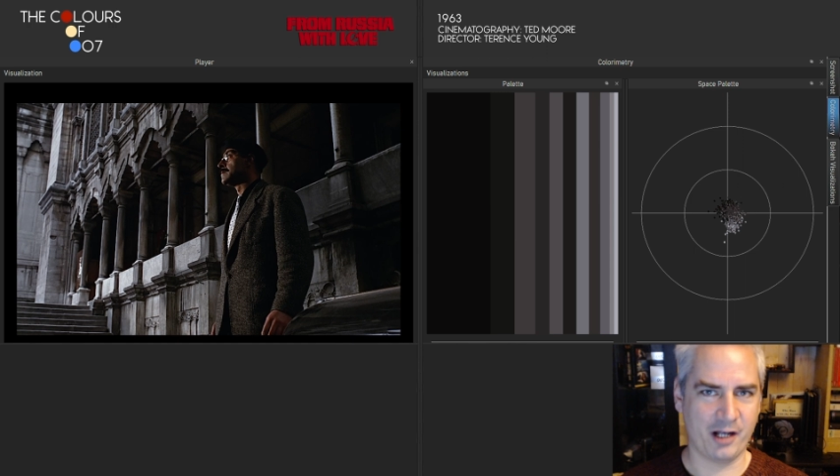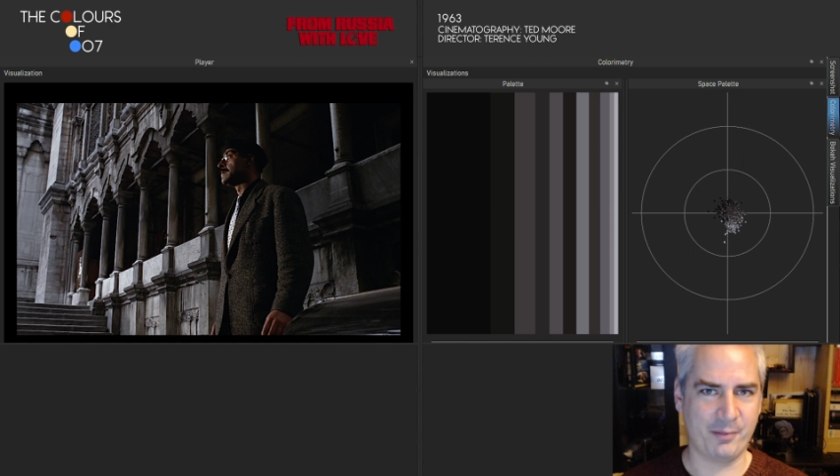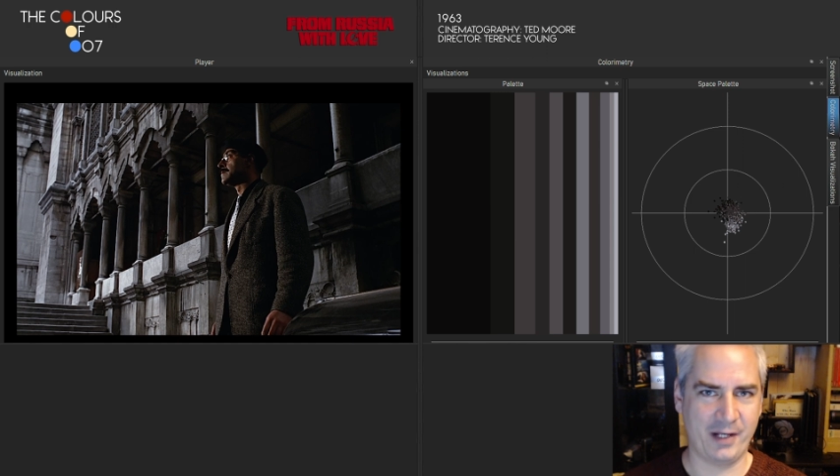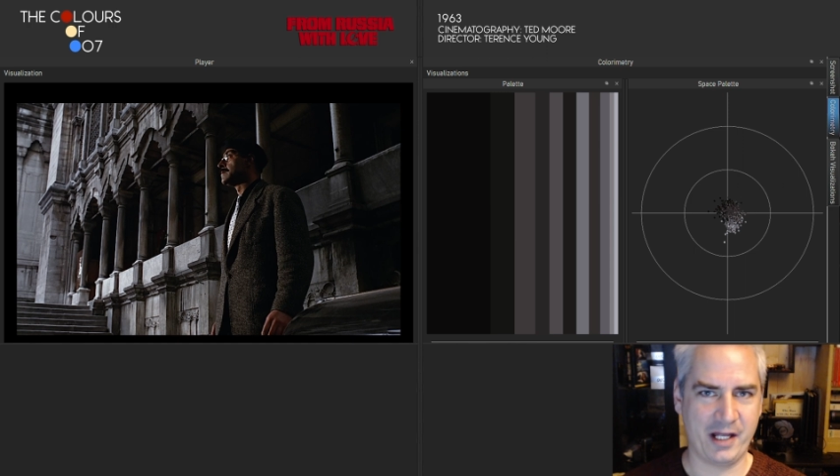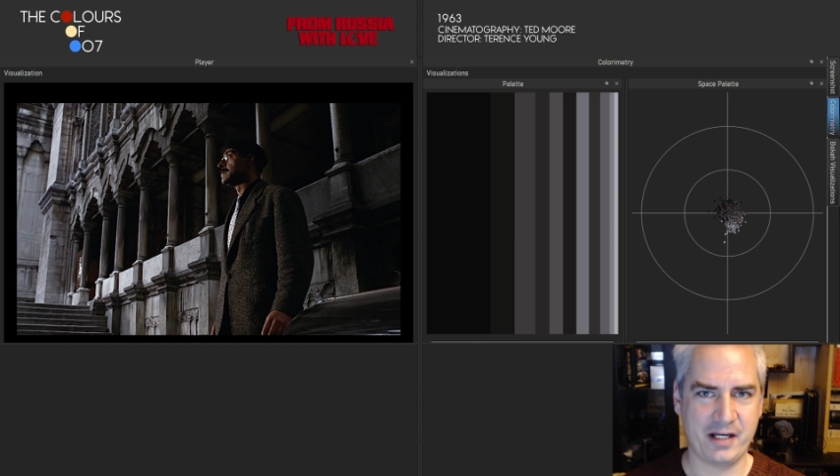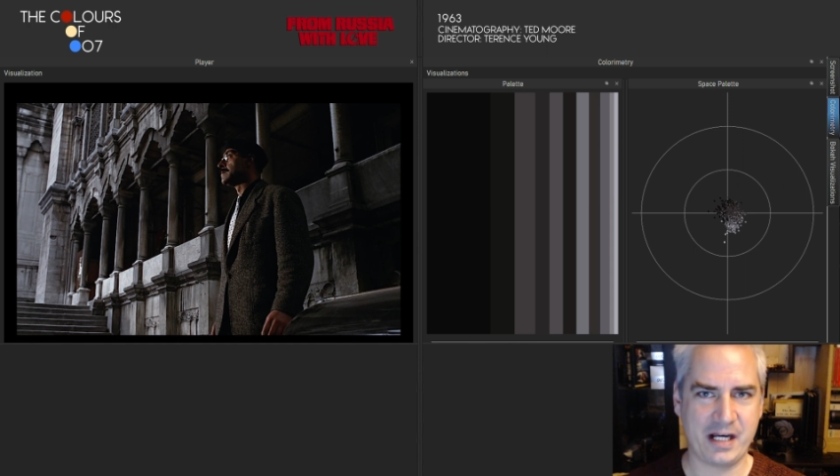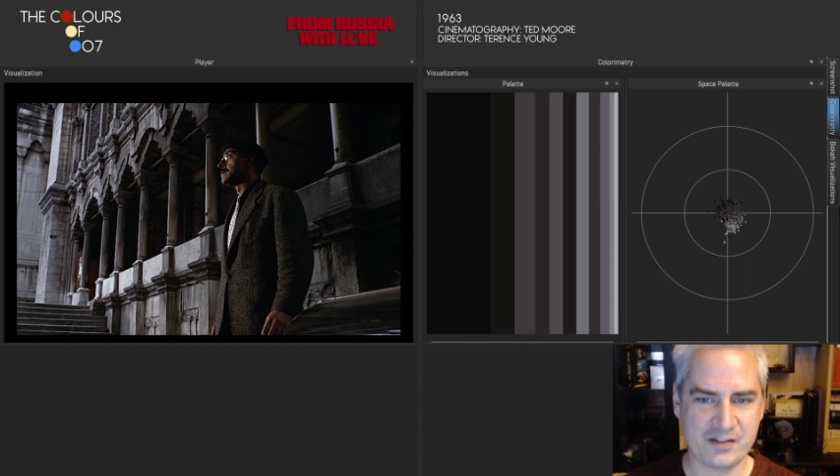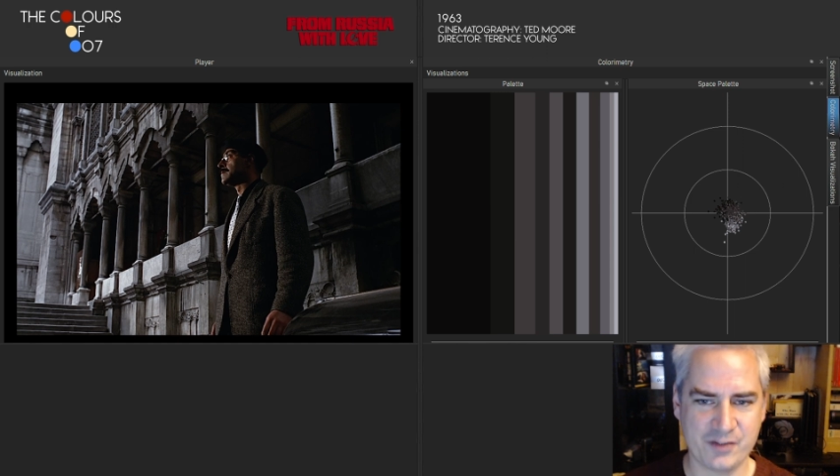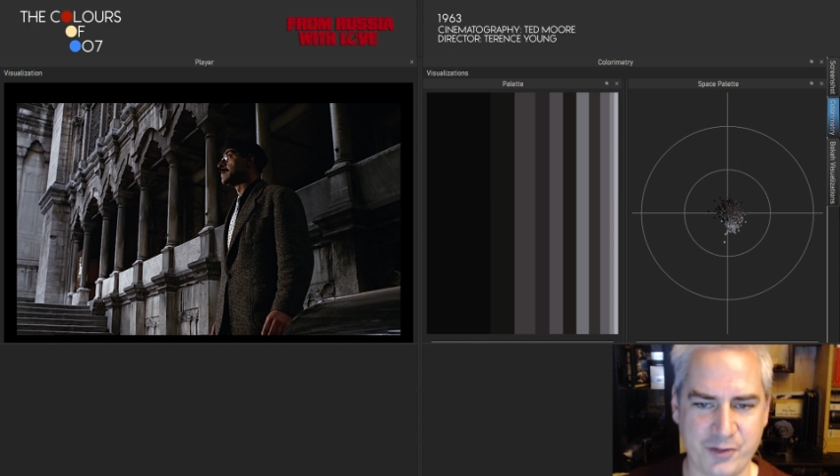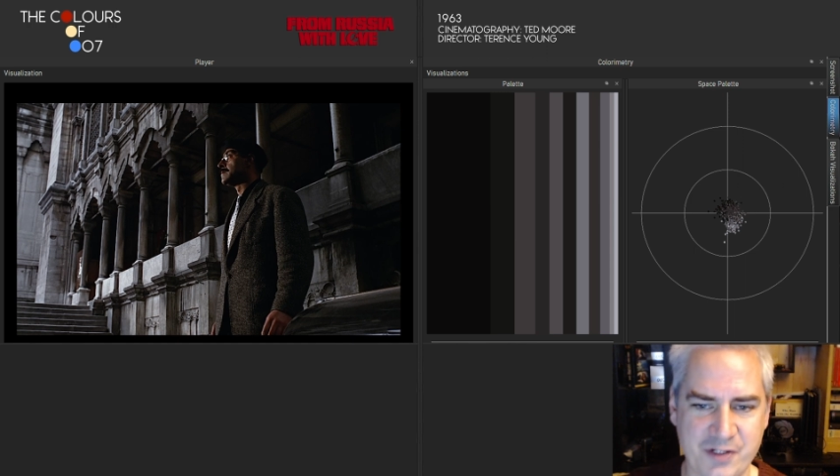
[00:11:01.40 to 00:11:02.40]
palette. It
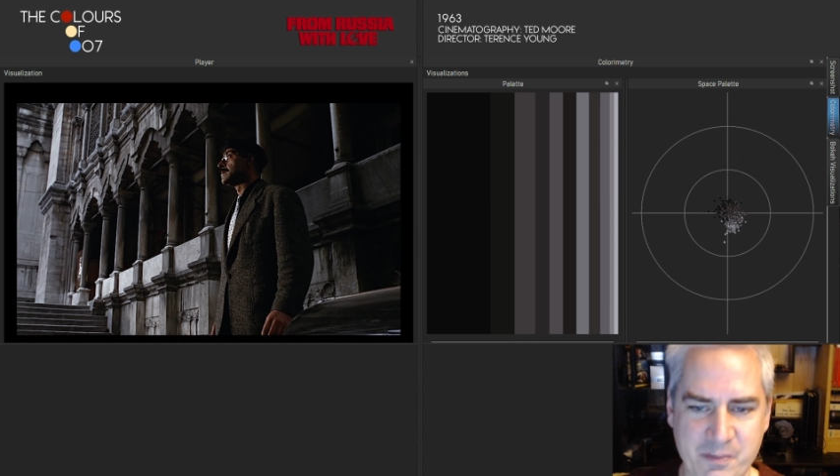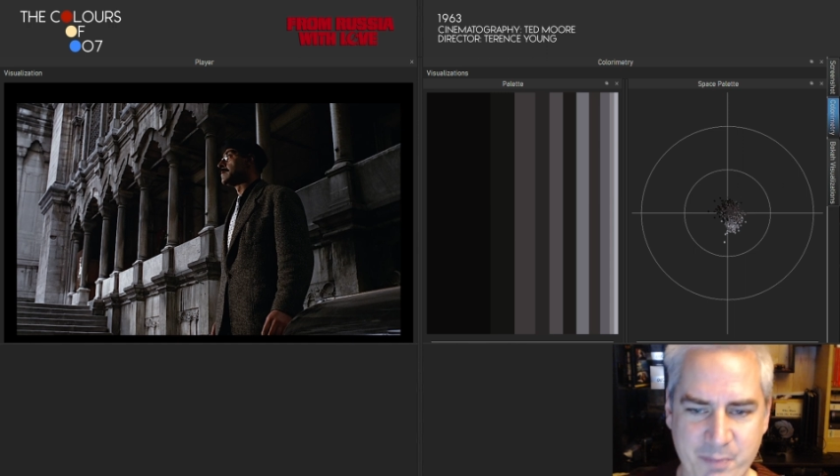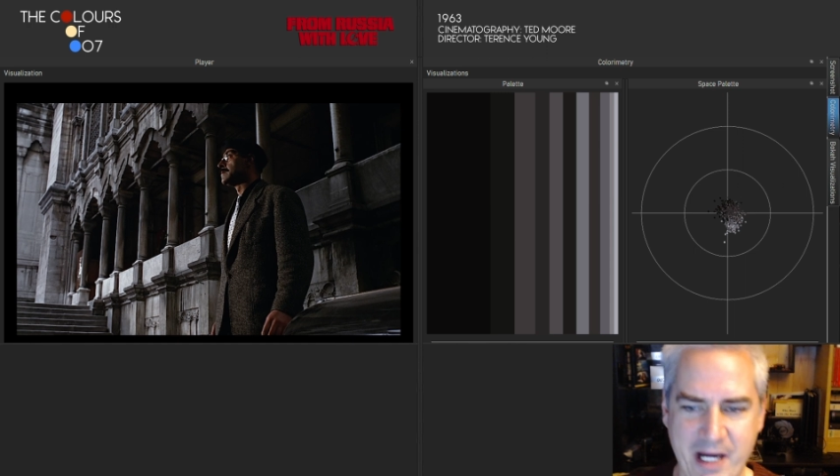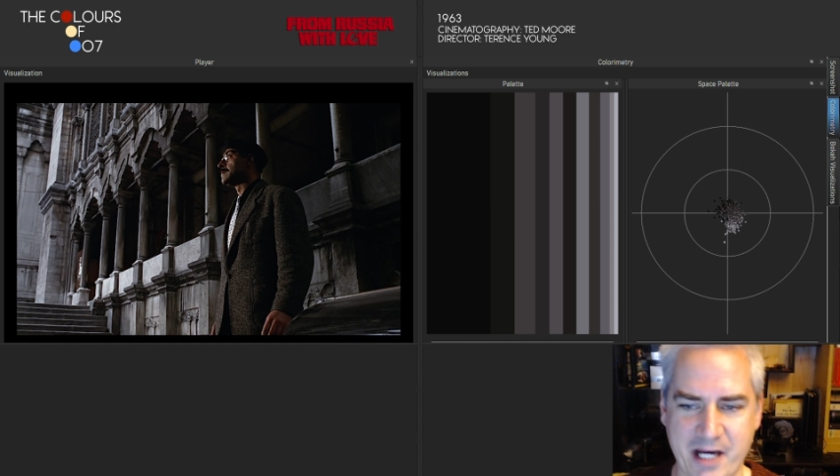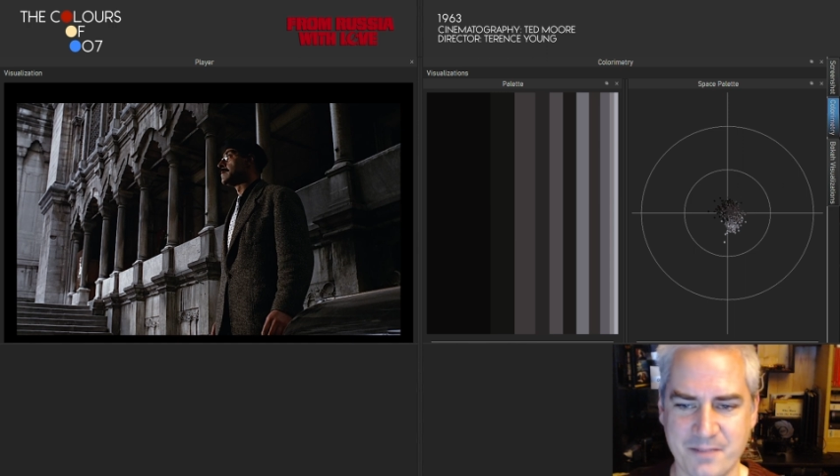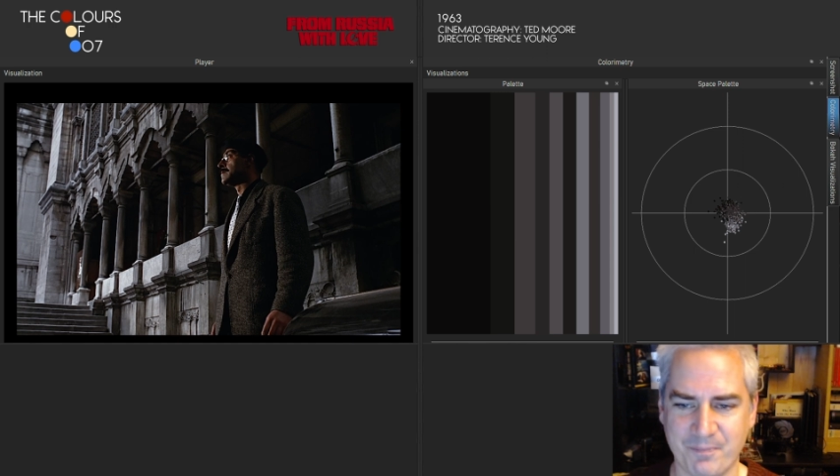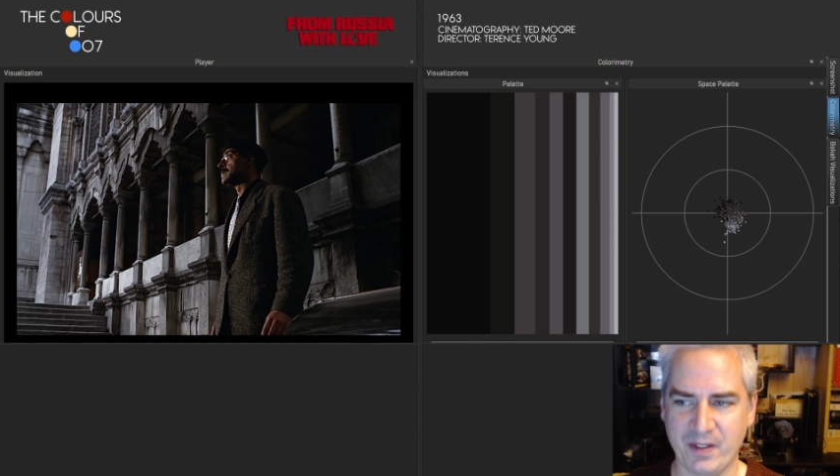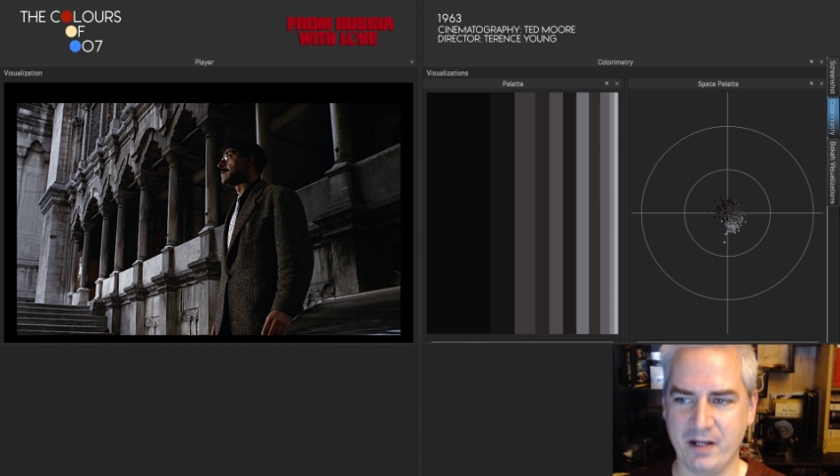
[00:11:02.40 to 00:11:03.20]
is not displayed.